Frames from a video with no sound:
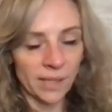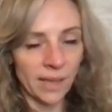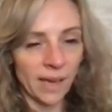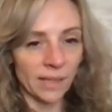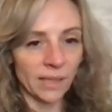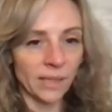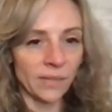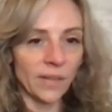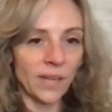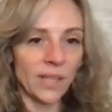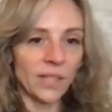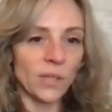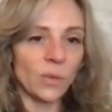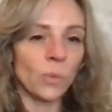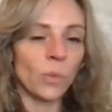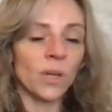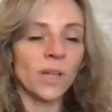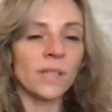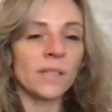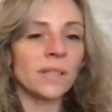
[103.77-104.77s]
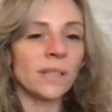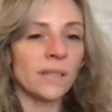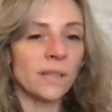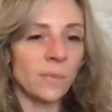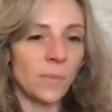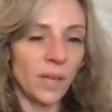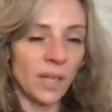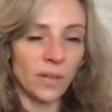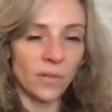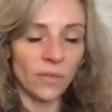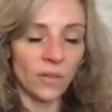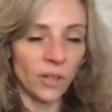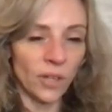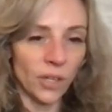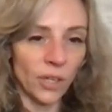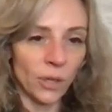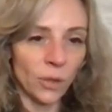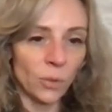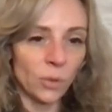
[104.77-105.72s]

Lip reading: activation? What does this mean for you?